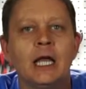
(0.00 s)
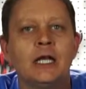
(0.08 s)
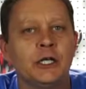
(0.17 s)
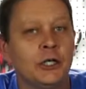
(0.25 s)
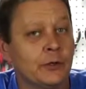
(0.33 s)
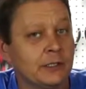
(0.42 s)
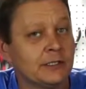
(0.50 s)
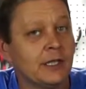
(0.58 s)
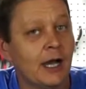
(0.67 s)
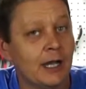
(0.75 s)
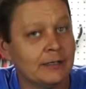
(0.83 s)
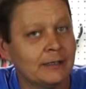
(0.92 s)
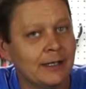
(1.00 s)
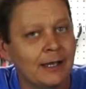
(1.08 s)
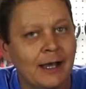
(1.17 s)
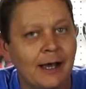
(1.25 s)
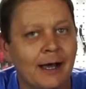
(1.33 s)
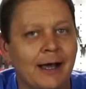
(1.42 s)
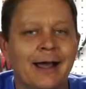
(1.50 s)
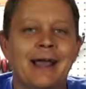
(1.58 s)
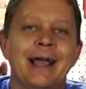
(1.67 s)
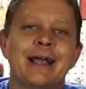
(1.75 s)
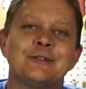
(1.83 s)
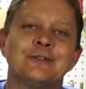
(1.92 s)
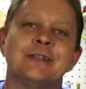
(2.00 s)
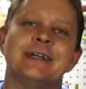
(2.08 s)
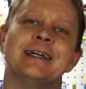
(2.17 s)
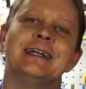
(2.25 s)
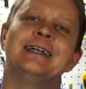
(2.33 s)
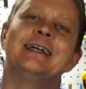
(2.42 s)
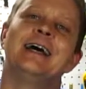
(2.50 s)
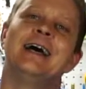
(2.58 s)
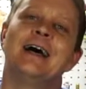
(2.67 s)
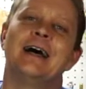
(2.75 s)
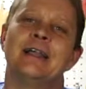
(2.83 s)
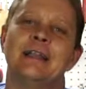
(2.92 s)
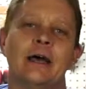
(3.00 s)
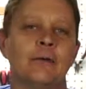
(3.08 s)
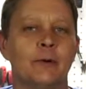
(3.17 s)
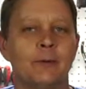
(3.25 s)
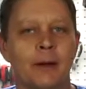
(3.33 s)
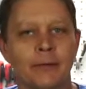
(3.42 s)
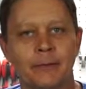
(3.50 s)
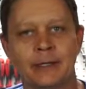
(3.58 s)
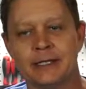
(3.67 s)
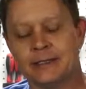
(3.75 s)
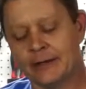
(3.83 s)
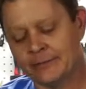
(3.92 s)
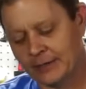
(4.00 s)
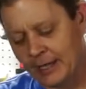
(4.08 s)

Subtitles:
No, it's not. Actually, that will probably never